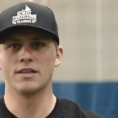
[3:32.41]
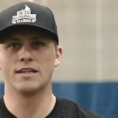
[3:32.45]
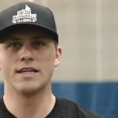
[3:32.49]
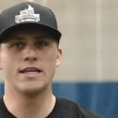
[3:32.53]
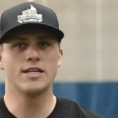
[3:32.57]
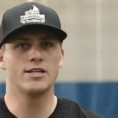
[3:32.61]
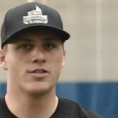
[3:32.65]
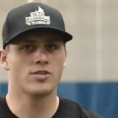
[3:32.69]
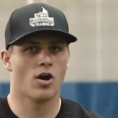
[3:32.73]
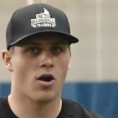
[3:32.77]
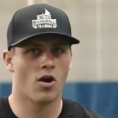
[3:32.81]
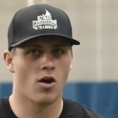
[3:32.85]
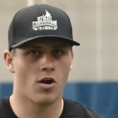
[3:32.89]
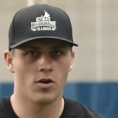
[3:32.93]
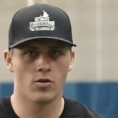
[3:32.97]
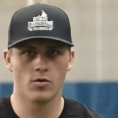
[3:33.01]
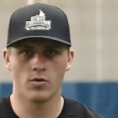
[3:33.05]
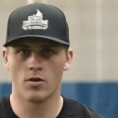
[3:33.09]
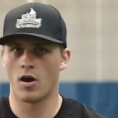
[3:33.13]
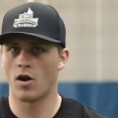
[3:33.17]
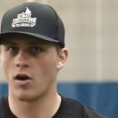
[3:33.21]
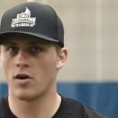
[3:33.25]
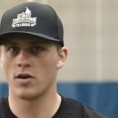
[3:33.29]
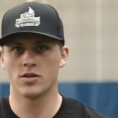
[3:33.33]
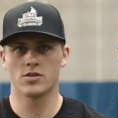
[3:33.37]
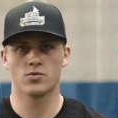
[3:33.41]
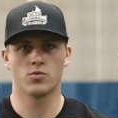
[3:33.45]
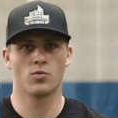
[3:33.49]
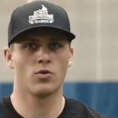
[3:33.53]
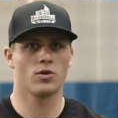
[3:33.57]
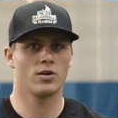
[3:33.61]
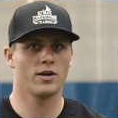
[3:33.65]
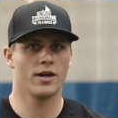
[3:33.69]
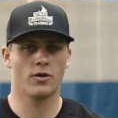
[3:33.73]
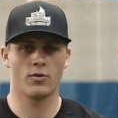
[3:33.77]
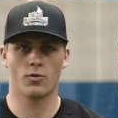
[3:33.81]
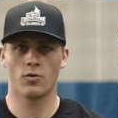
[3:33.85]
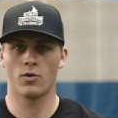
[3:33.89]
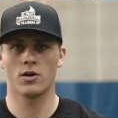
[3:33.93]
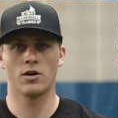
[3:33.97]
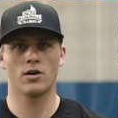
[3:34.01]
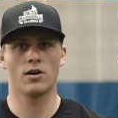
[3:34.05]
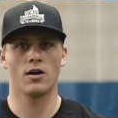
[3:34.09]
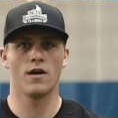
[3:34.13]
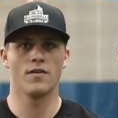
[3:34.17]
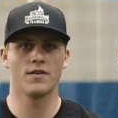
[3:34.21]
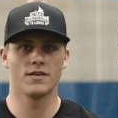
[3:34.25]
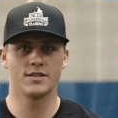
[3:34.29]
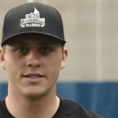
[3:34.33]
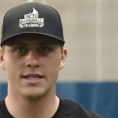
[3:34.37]
least hardest
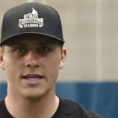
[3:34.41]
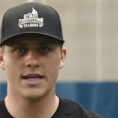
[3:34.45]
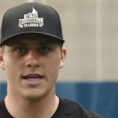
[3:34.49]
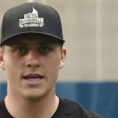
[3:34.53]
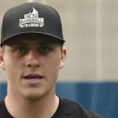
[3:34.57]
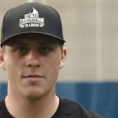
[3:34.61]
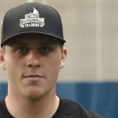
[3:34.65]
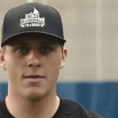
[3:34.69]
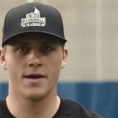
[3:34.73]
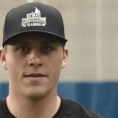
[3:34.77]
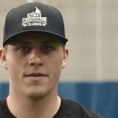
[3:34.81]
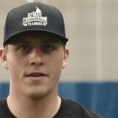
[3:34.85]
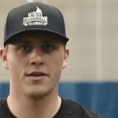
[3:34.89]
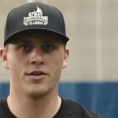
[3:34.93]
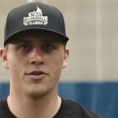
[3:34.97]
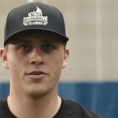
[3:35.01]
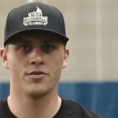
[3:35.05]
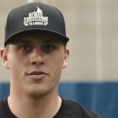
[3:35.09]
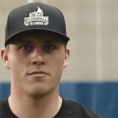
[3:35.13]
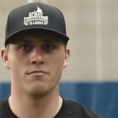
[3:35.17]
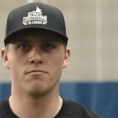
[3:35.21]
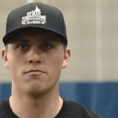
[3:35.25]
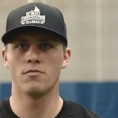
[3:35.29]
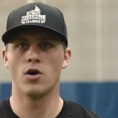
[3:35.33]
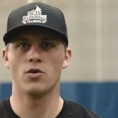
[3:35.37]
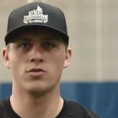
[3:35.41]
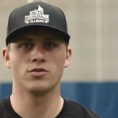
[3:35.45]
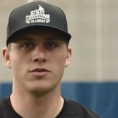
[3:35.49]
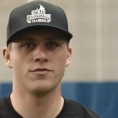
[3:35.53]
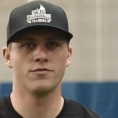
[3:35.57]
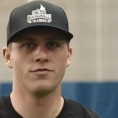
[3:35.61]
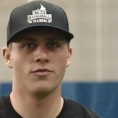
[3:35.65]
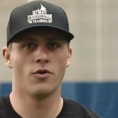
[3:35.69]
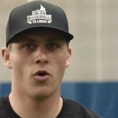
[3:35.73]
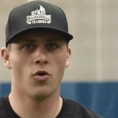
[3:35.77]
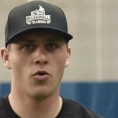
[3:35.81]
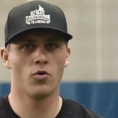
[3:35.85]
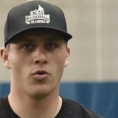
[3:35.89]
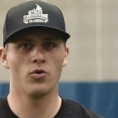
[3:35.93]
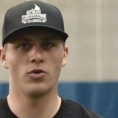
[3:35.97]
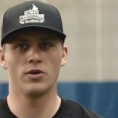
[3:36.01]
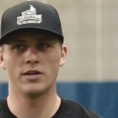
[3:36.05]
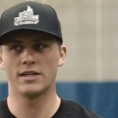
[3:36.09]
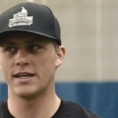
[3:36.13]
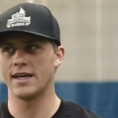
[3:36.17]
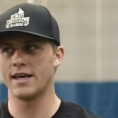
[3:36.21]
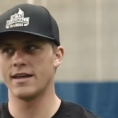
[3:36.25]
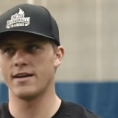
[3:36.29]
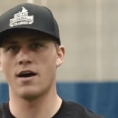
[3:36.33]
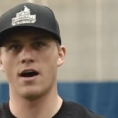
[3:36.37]
worker on the team and then you're the most vocal
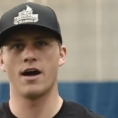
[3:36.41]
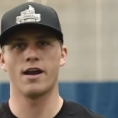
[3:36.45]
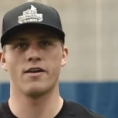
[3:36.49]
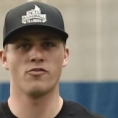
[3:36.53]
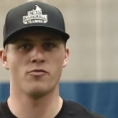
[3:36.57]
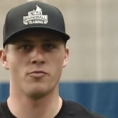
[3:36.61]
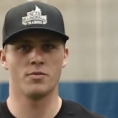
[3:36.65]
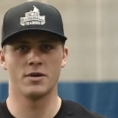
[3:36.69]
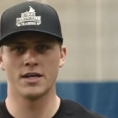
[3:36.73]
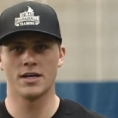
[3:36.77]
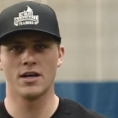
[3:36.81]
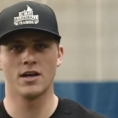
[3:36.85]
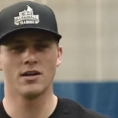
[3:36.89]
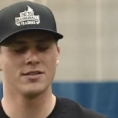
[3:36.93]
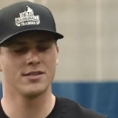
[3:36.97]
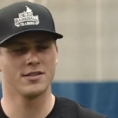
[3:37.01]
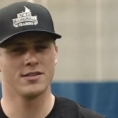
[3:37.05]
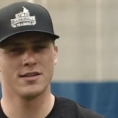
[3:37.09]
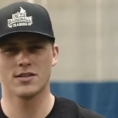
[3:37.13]
and getting on everybody else.